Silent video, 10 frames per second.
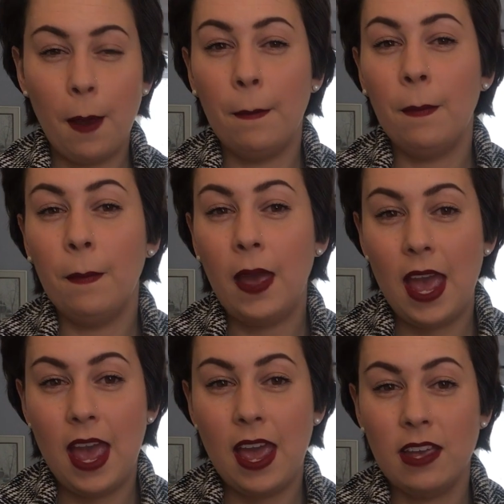that
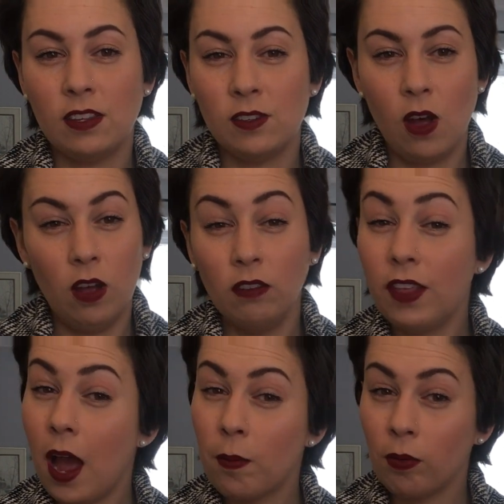may solve
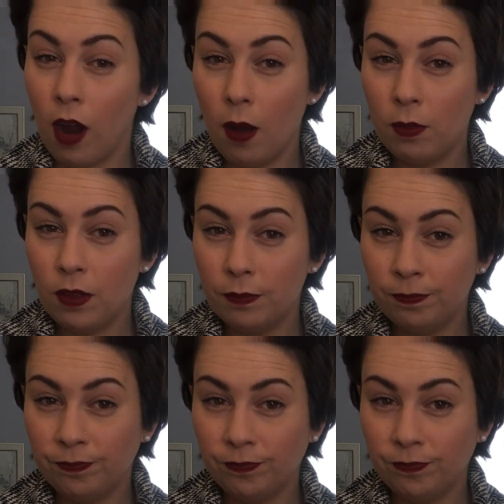that problem.